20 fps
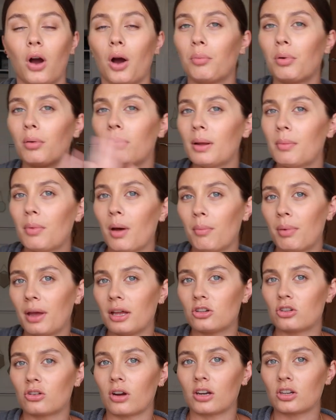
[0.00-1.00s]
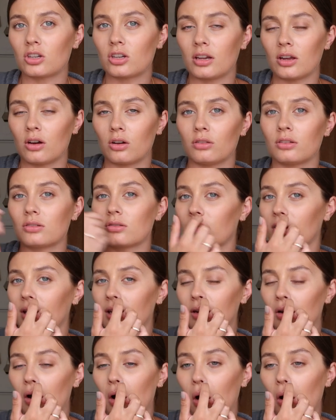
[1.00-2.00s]
I'll probably put a picture actually on the
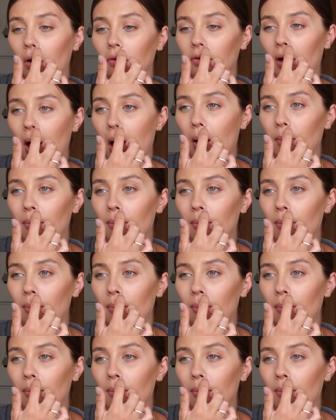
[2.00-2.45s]
screen of